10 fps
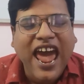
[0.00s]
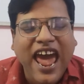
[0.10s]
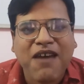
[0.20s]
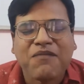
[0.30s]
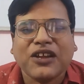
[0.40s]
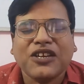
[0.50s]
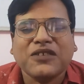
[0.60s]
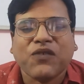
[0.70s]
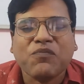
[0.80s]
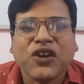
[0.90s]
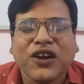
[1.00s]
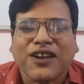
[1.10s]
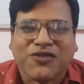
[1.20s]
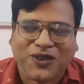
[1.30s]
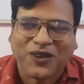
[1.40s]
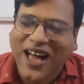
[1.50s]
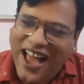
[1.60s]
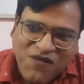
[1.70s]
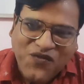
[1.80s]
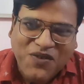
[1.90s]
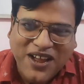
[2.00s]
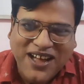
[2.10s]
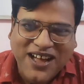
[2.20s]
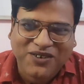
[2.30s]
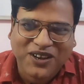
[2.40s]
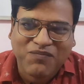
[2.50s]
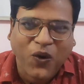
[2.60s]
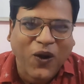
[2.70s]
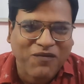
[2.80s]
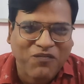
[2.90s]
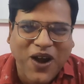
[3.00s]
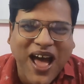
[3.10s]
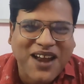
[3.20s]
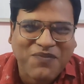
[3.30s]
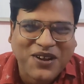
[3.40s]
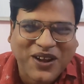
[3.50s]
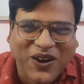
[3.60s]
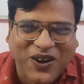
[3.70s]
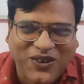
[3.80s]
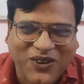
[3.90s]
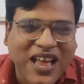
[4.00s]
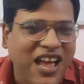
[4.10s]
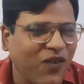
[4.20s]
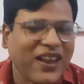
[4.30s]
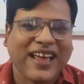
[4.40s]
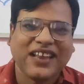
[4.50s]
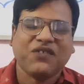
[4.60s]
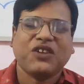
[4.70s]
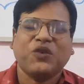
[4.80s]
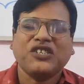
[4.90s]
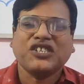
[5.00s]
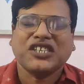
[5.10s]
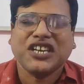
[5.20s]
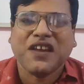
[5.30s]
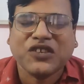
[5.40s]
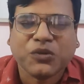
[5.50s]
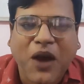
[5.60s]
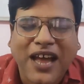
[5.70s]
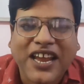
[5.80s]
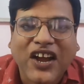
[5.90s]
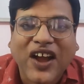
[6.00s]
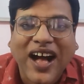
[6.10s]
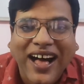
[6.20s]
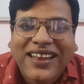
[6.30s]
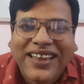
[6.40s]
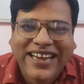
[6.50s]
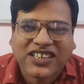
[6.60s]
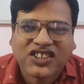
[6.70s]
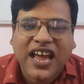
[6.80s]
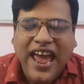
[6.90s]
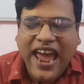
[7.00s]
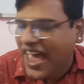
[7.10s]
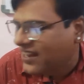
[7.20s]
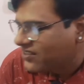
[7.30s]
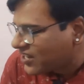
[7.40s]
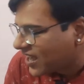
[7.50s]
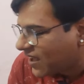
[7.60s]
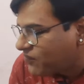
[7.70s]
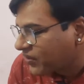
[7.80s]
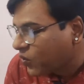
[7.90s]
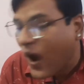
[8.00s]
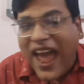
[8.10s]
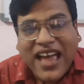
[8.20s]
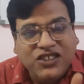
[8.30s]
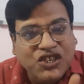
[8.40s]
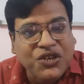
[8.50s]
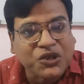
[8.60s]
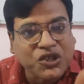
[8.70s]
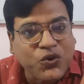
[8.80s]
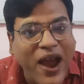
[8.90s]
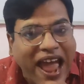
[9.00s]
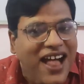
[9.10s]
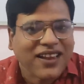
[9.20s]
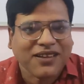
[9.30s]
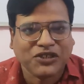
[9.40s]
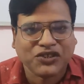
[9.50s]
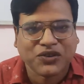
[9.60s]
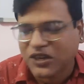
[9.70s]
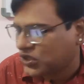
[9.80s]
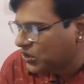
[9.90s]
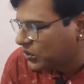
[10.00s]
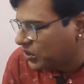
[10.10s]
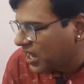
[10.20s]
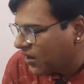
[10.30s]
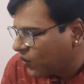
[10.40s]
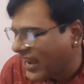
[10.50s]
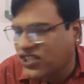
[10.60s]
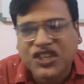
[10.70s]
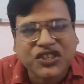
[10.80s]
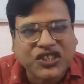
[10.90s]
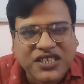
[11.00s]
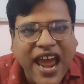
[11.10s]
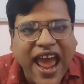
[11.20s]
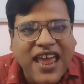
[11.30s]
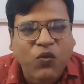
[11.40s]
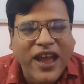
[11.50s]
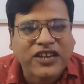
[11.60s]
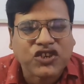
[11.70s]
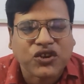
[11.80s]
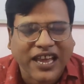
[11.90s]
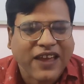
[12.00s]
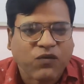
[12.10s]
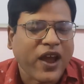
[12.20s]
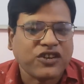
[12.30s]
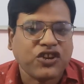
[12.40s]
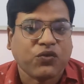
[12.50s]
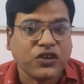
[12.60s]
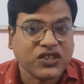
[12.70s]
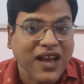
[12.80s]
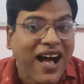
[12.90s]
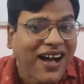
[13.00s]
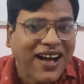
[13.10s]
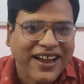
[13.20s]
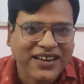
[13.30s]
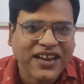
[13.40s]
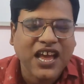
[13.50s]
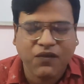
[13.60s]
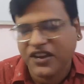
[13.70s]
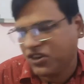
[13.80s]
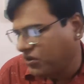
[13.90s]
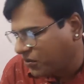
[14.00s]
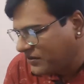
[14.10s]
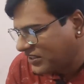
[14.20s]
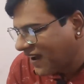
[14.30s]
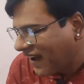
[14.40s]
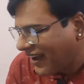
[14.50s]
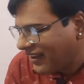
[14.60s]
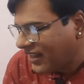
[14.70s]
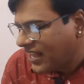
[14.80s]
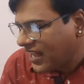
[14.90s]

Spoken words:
Ahmed is from Colonel. I'm from Colonel. I'm born and brought up in Colonel. Well, I live in the vicinity of Osmania College. And where do you dwell, Mr. Maqsood? Where do you stay? Where do you live? Where do you reside? Where do you domicile?